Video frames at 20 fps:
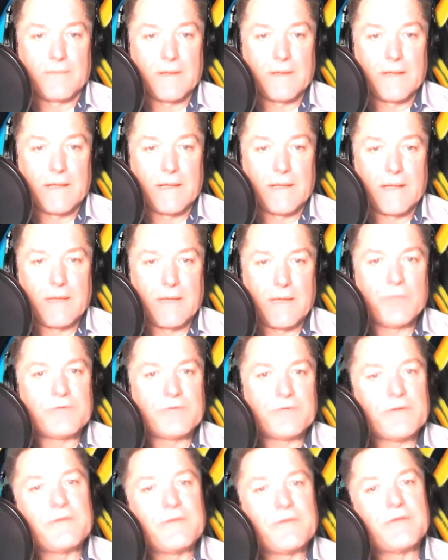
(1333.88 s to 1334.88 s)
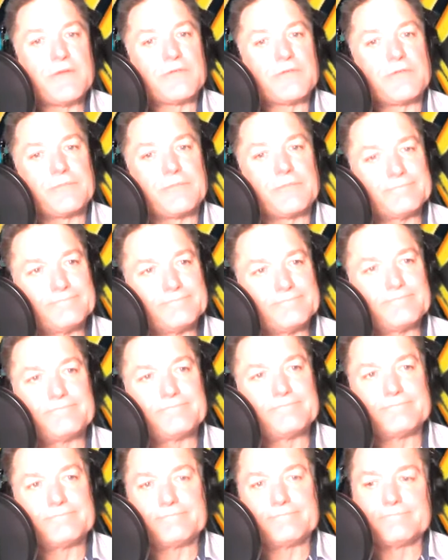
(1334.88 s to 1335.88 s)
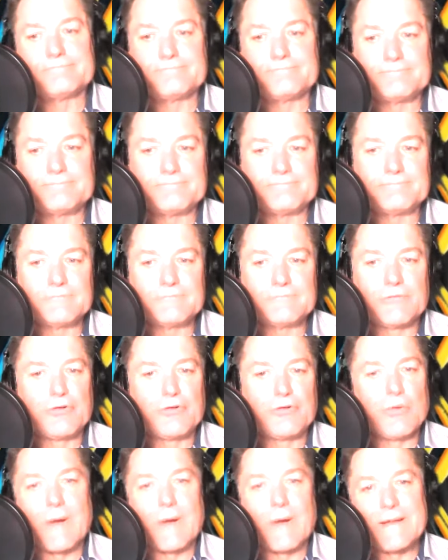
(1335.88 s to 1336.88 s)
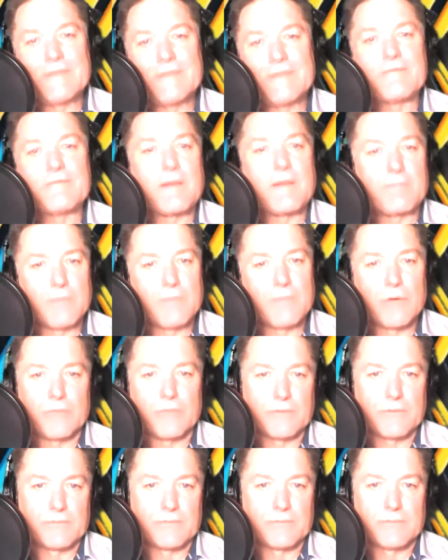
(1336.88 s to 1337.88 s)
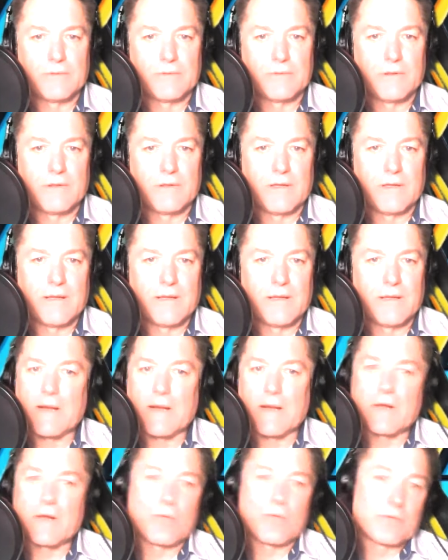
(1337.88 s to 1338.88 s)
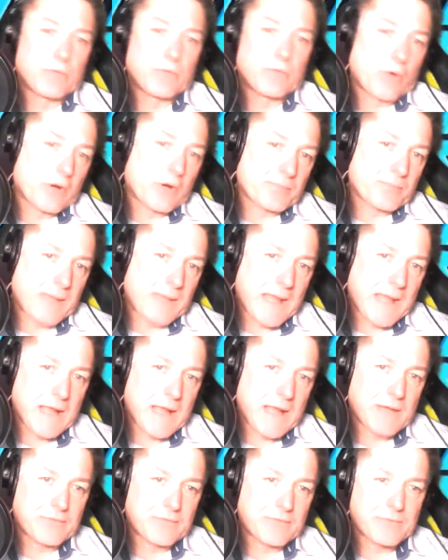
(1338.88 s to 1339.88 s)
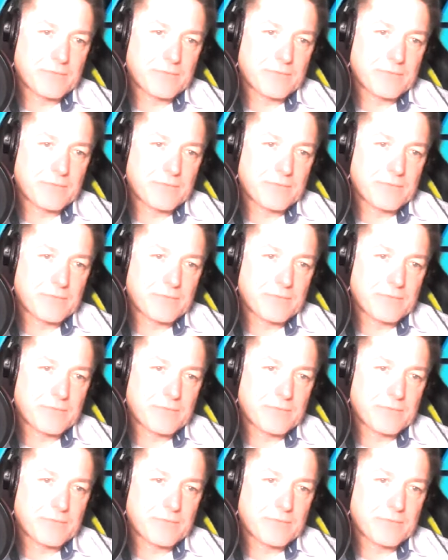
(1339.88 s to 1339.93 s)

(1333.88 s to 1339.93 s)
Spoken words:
he was in this, do I give up mode? Am I going the wrong path?